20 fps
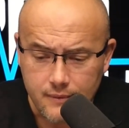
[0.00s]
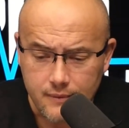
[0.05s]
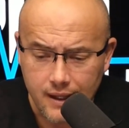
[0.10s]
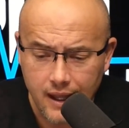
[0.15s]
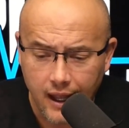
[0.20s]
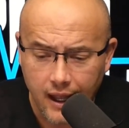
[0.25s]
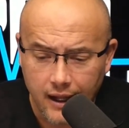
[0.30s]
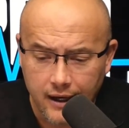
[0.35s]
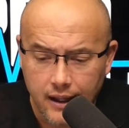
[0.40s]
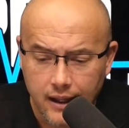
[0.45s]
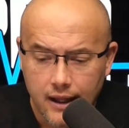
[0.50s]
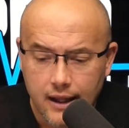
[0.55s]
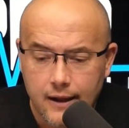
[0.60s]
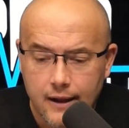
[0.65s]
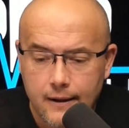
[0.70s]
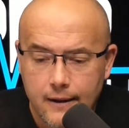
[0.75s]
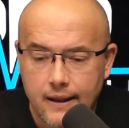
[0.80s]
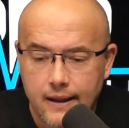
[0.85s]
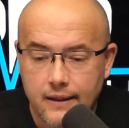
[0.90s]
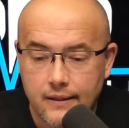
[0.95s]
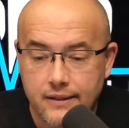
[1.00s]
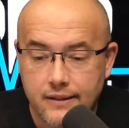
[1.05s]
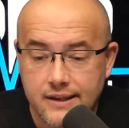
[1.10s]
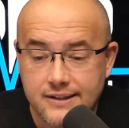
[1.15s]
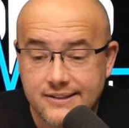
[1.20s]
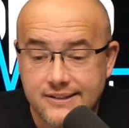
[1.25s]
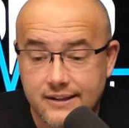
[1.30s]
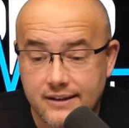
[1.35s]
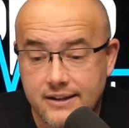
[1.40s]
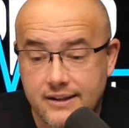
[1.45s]
And
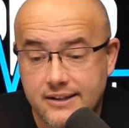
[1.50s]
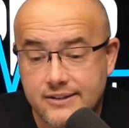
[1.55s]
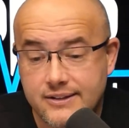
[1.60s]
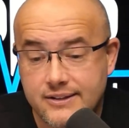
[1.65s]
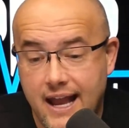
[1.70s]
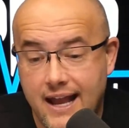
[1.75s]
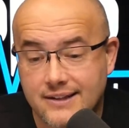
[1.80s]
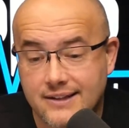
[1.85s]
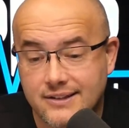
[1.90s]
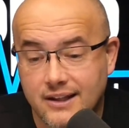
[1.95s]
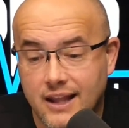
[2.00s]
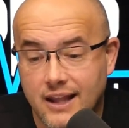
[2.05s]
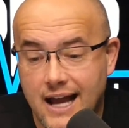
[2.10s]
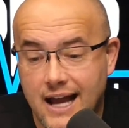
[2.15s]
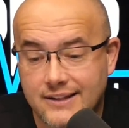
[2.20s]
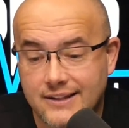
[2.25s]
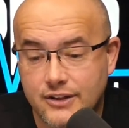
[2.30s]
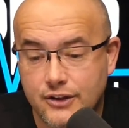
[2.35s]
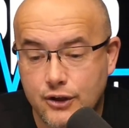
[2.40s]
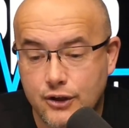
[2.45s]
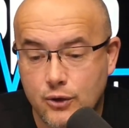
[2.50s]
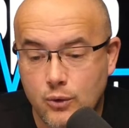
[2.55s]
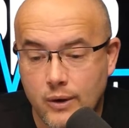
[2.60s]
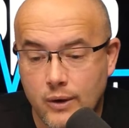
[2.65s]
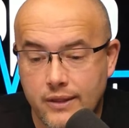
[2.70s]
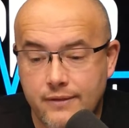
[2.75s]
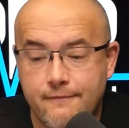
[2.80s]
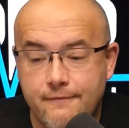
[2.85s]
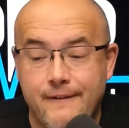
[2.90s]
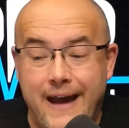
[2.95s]
this has a lot to do
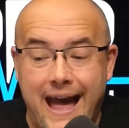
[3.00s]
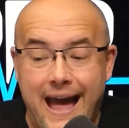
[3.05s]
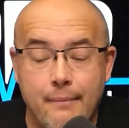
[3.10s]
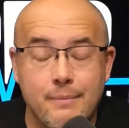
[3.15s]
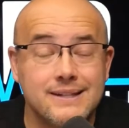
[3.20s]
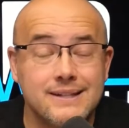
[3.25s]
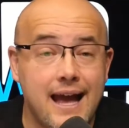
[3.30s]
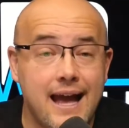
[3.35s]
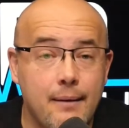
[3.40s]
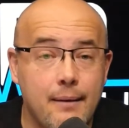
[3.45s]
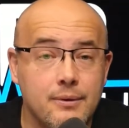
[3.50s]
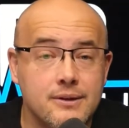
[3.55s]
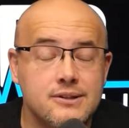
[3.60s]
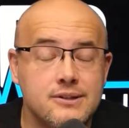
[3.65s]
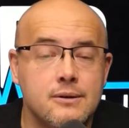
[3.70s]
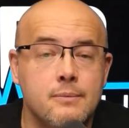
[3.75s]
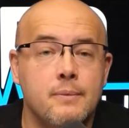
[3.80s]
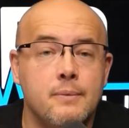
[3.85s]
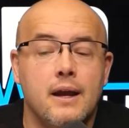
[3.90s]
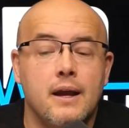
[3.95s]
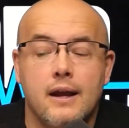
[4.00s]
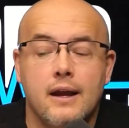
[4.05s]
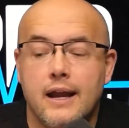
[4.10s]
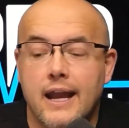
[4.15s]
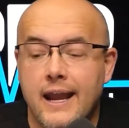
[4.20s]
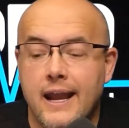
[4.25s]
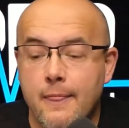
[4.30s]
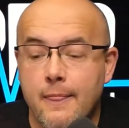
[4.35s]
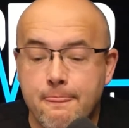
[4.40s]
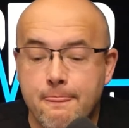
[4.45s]
with fat metabolism
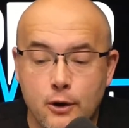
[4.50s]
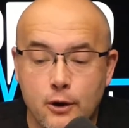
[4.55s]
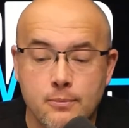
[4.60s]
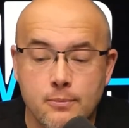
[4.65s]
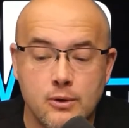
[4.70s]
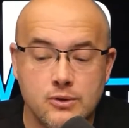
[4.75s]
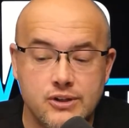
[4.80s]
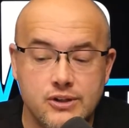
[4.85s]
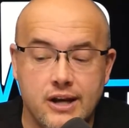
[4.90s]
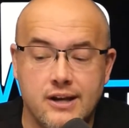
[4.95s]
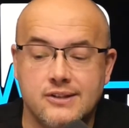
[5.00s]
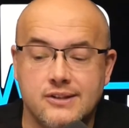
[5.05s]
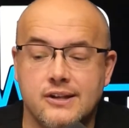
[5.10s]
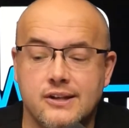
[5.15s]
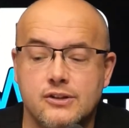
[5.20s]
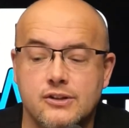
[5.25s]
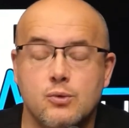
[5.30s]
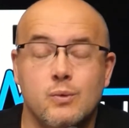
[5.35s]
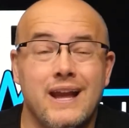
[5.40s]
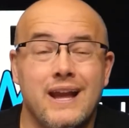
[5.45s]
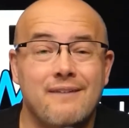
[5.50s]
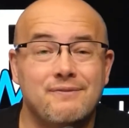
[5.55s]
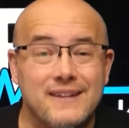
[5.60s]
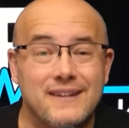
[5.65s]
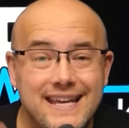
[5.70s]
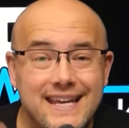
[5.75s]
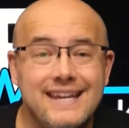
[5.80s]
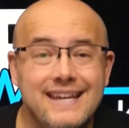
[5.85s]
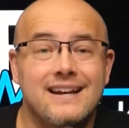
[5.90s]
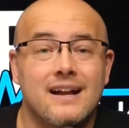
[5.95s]
and thermogenesis. We have to
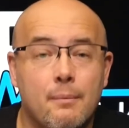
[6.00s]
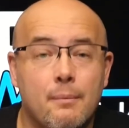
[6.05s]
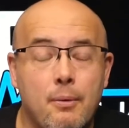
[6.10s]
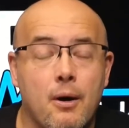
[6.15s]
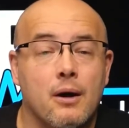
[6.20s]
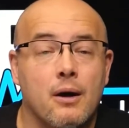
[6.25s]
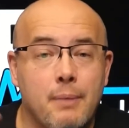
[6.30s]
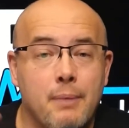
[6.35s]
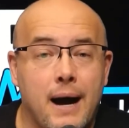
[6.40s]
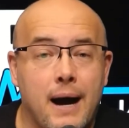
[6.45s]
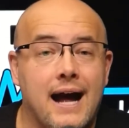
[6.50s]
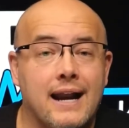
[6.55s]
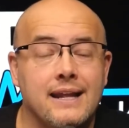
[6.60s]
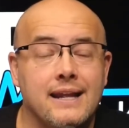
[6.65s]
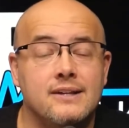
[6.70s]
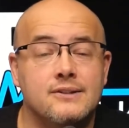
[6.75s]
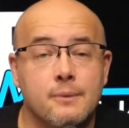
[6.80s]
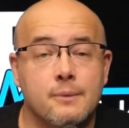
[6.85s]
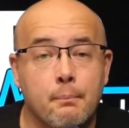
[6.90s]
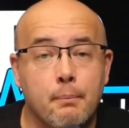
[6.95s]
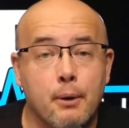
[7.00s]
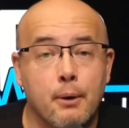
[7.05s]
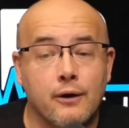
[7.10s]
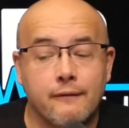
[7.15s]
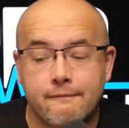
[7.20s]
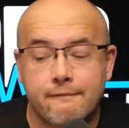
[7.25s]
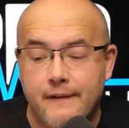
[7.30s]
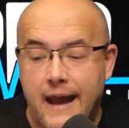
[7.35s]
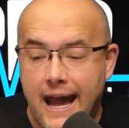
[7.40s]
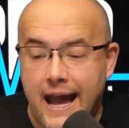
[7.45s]
heat up our body to
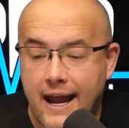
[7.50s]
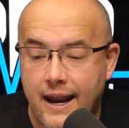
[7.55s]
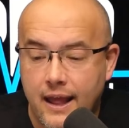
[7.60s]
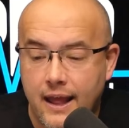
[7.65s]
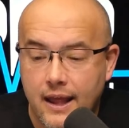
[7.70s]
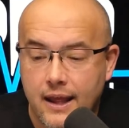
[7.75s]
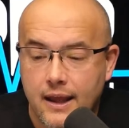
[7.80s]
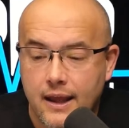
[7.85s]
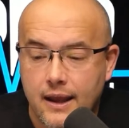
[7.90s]
burn fat.